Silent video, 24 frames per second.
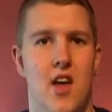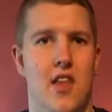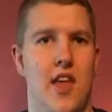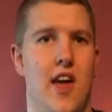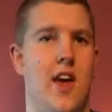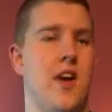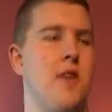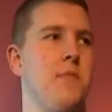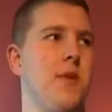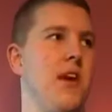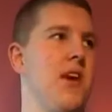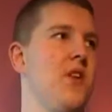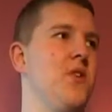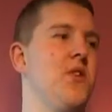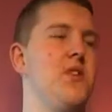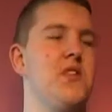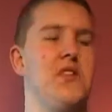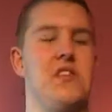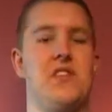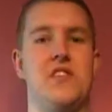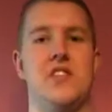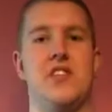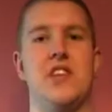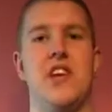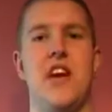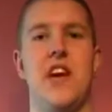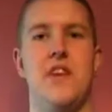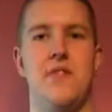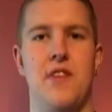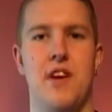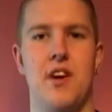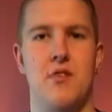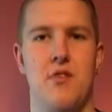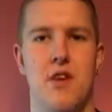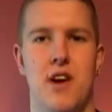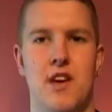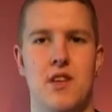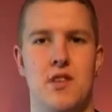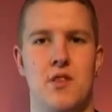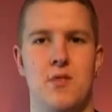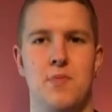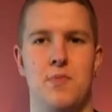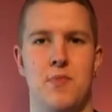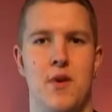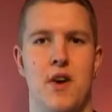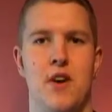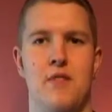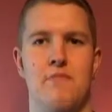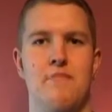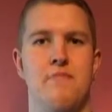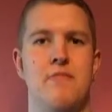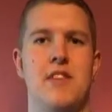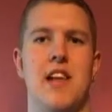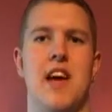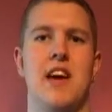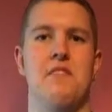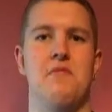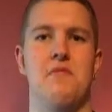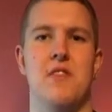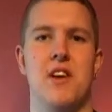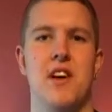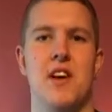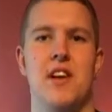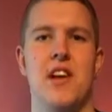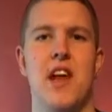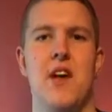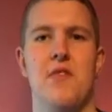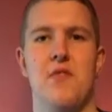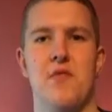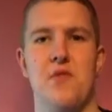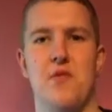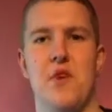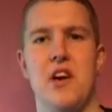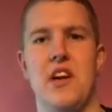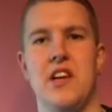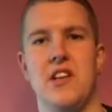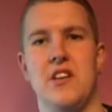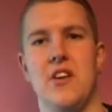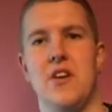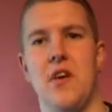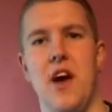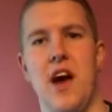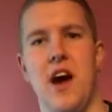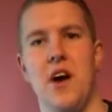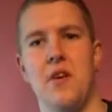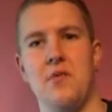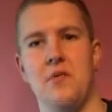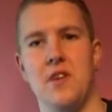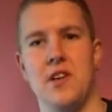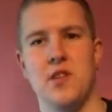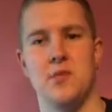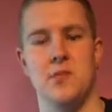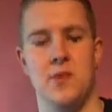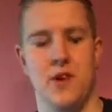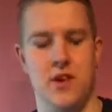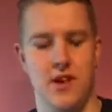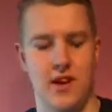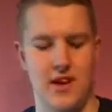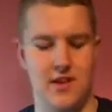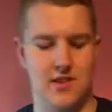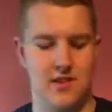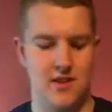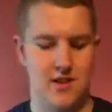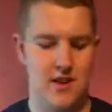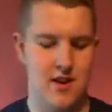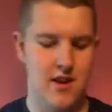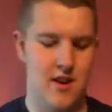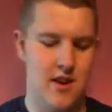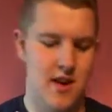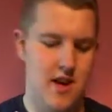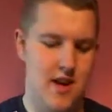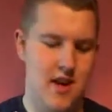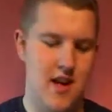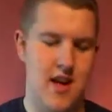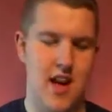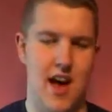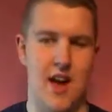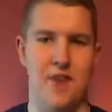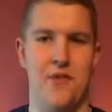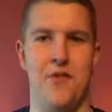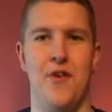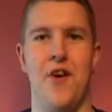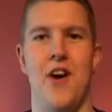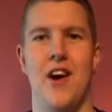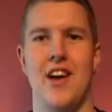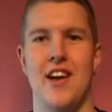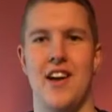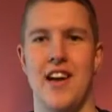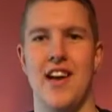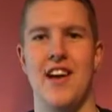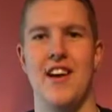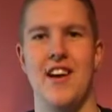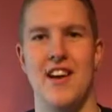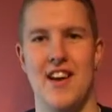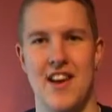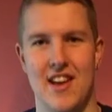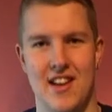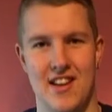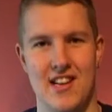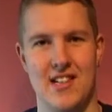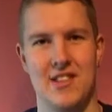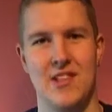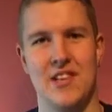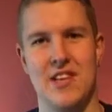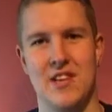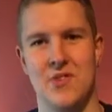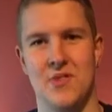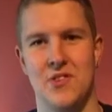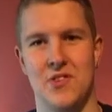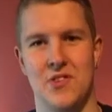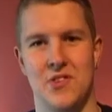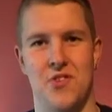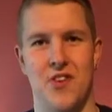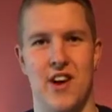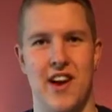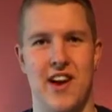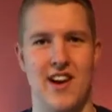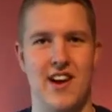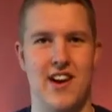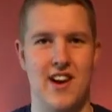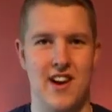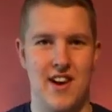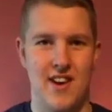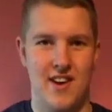they can be your saving grace, but they never really do help, let's be honest. And finally, this one's great.